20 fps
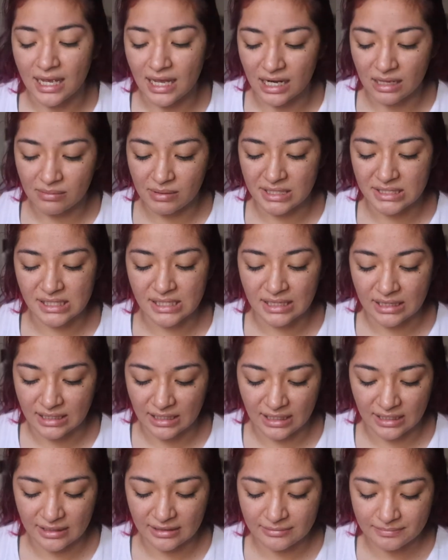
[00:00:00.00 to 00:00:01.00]
an amazing
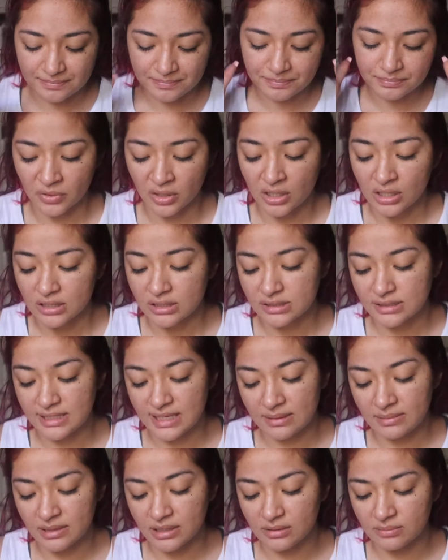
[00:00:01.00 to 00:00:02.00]
thing.
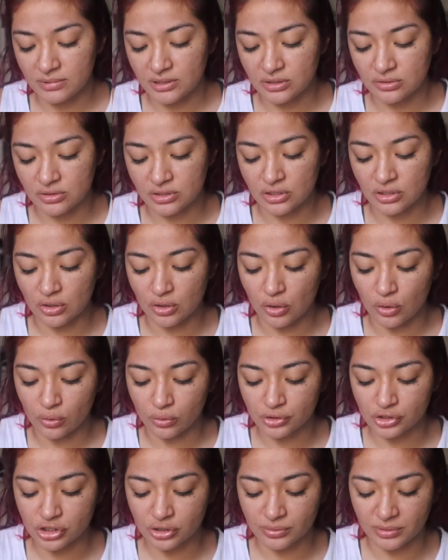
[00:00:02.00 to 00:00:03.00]
Today I'm going to be using the
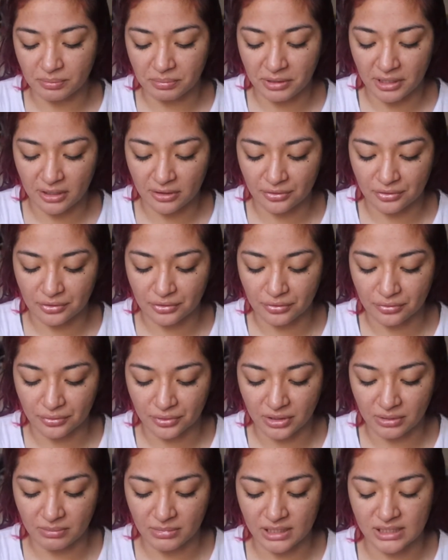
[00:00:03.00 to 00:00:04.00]
Ultra Repair
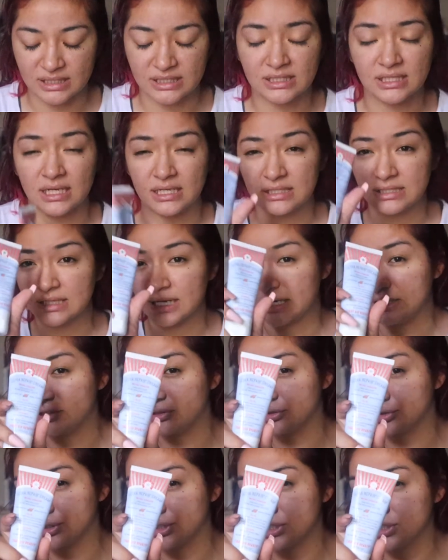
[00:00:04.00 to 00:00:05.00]
Cream Intense
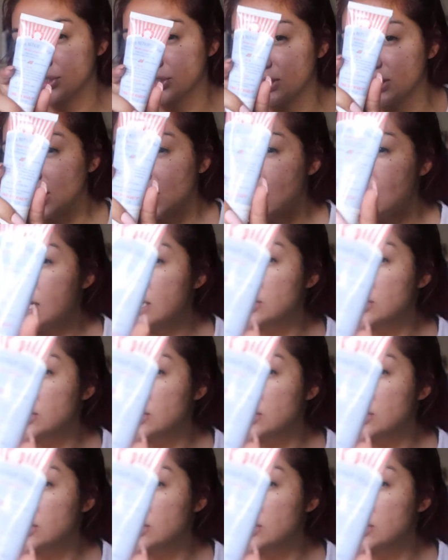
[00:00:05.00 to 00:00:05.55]
Hydration